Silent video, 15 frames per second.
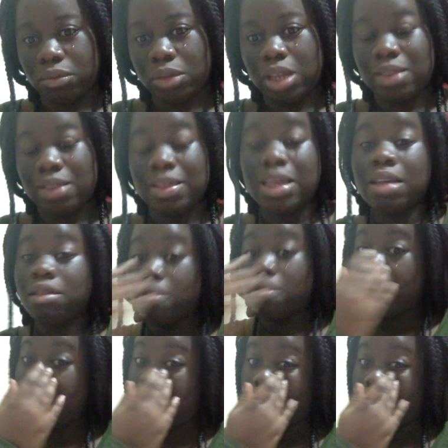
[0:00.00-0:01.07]
these
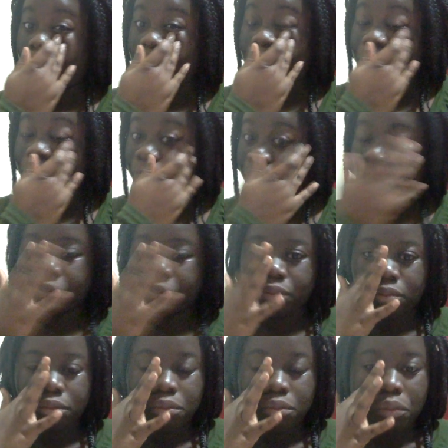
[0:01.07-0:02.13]
men.
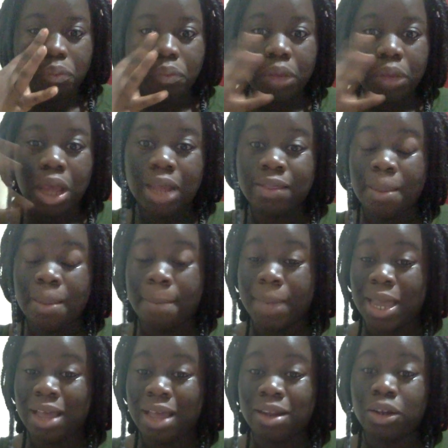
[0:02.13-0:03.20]
The
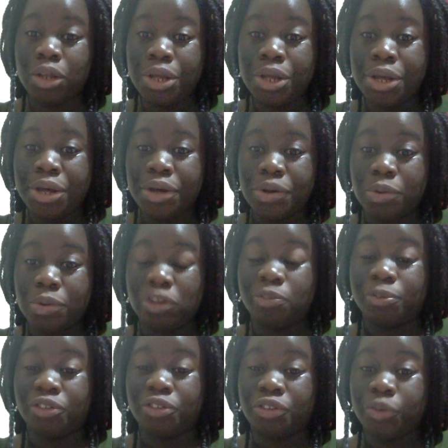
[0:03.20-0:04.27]
man who was
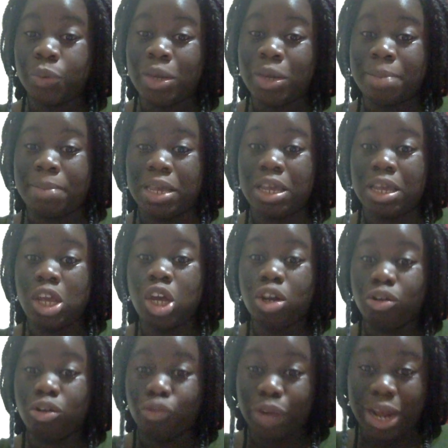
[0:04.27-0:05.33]
pursuing me
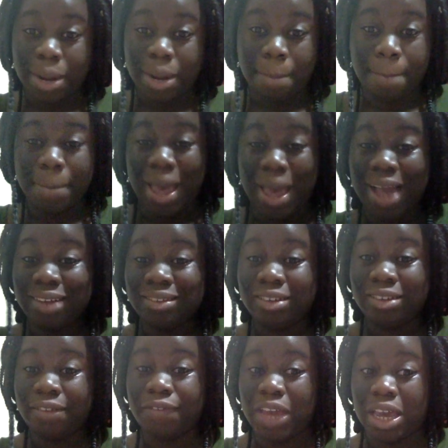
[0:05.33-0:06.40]
ran back to
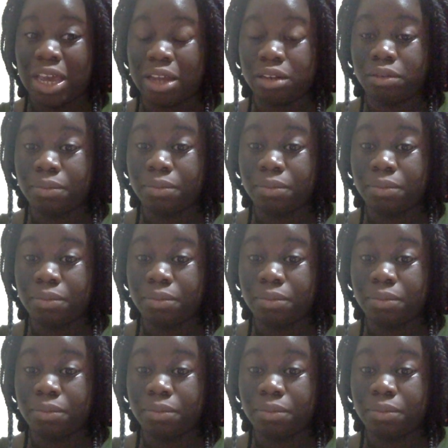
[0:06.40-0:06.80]
the van,